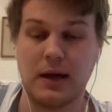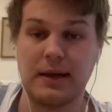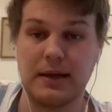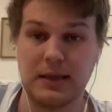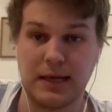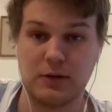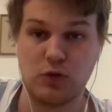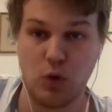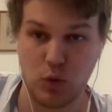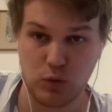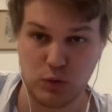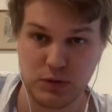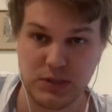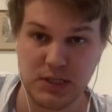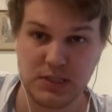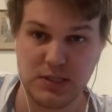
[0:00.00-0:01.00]
electoral
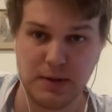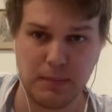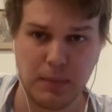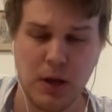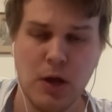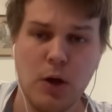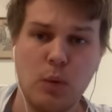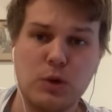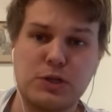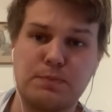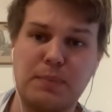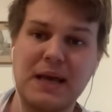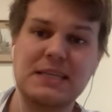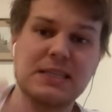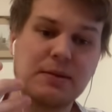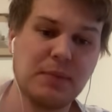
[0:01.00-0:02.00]
system, which
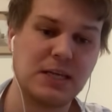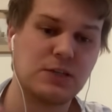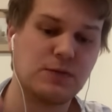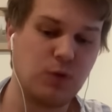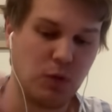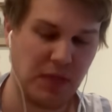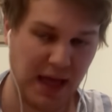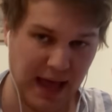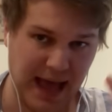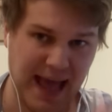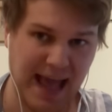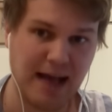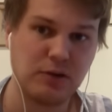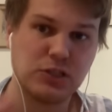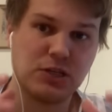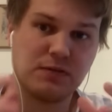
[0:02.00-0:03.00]
basically means for their
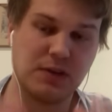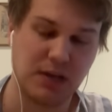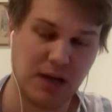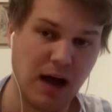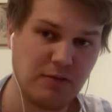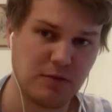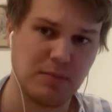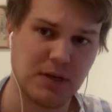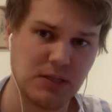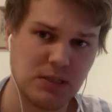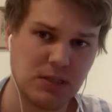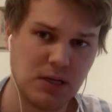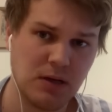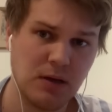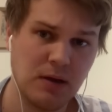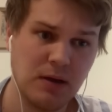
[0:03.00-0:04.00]
House of Government,
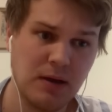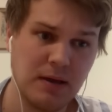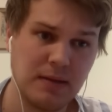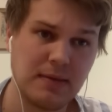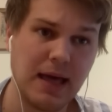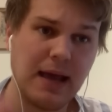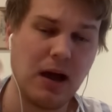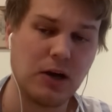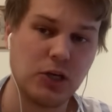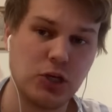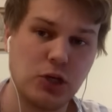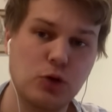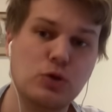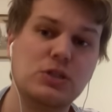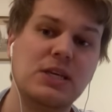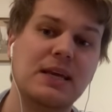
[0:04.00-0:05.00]
they are
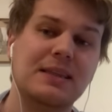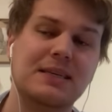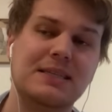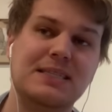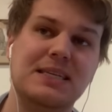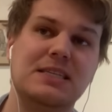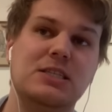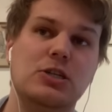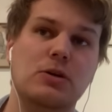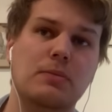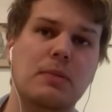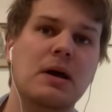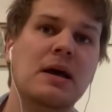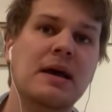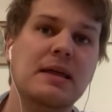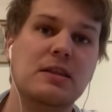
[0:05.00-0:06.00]
using the system
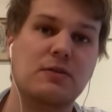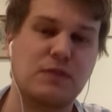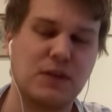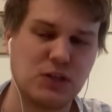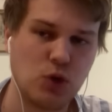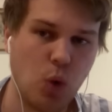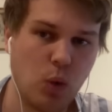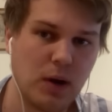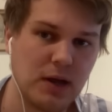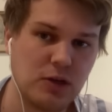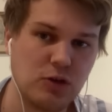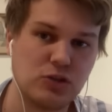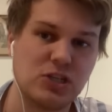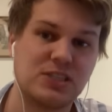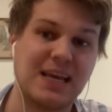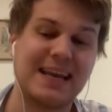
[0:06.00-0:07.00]
that Victoria
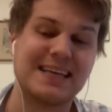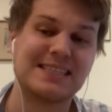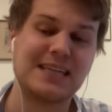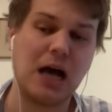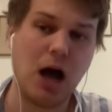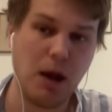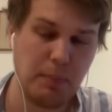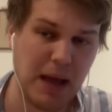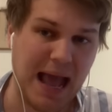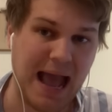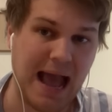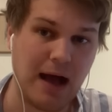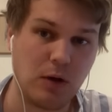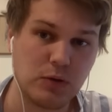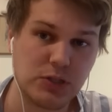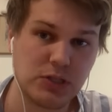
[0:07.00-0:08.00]
uses in its upper
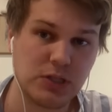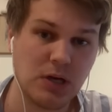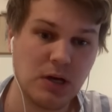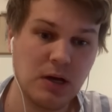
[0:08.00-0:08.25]
house,